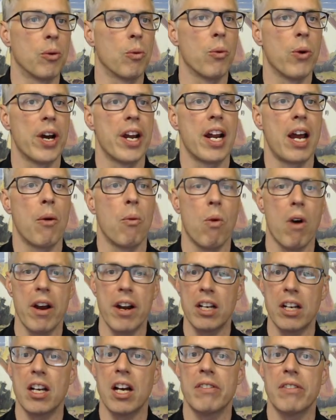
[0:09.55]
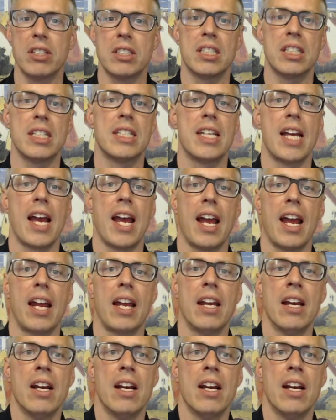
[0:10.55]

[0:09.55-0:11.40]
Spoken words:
What I want to cover today